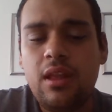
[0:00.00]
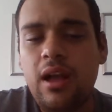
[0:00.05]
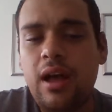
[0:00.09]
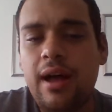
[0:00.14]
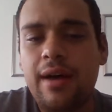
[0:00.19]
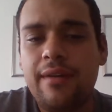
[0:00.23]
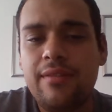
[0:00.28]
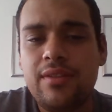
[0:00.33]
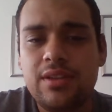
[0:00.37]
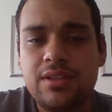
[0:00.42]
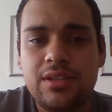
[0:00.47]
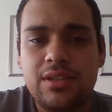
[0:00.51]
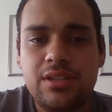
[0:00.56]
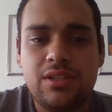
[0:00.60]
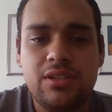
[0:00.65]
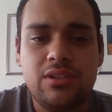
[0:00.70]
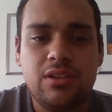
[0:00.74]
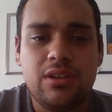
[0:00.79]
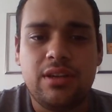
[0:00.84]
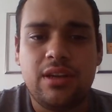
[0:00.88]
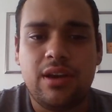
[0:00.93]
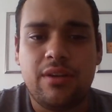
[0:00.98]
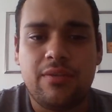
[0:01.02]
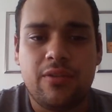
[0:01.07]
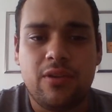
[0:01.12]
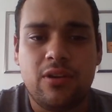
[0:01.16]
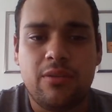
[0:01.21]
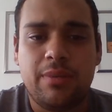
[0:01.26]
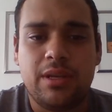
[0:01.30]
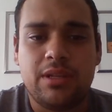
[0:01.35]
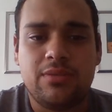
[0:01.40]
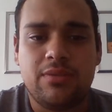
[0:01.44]
Obviously, she's looking out for
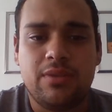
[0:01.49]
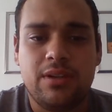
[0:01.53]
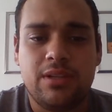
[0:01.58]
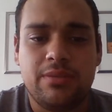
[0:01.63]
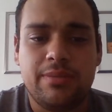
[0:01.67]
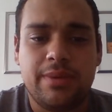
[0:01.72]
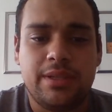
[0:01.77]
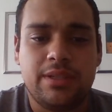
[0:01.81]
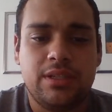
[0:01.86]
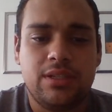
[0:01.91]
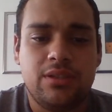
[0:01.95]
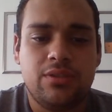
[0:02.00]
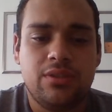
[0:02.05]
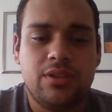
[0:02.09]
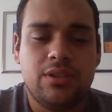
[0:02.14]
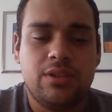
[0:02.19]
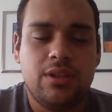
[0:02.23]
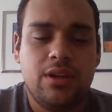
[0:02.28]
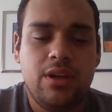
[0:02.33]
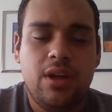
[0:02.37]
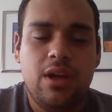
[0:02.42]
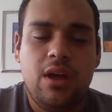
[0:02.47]
her best friend's best interest.